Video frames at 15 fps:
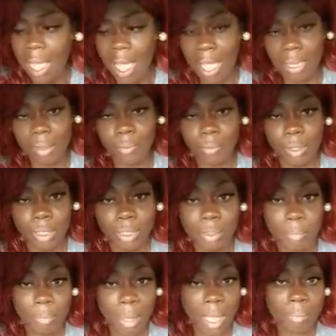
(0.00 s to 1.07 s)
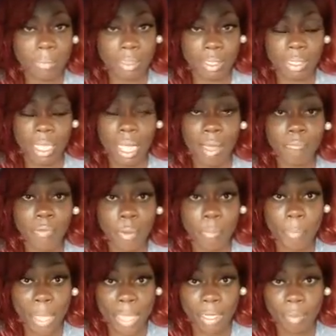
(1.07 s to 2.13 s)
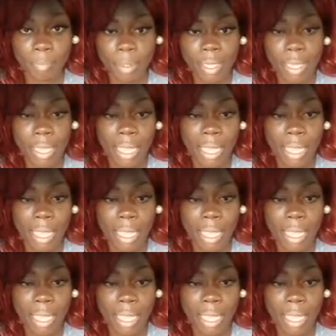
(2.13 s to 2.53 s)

I can read the Bible to y'all verbatim